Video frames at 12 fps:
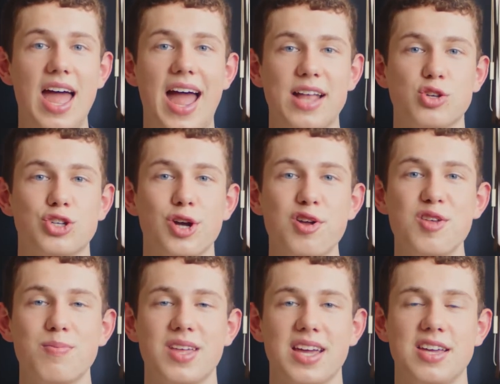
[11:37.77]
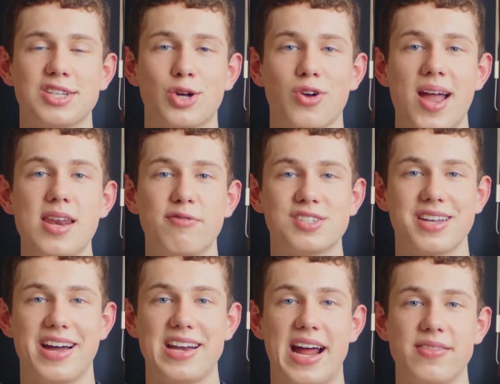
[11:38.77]
and show them that his creative
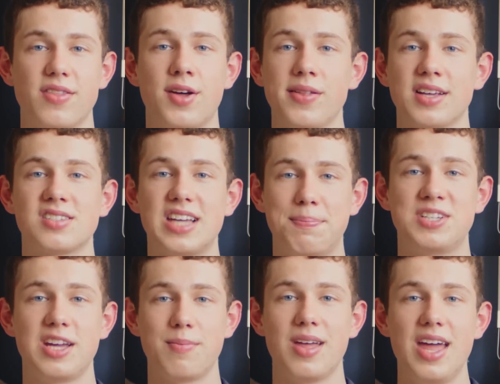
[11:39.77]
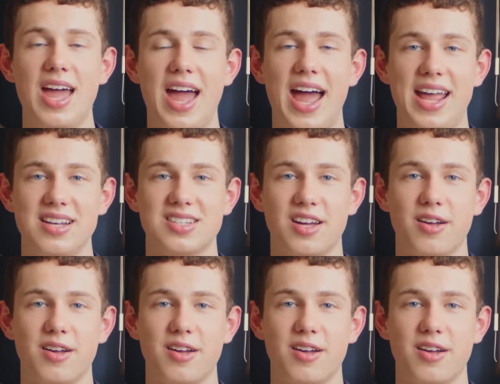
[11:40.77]
side, and that they'll accept him and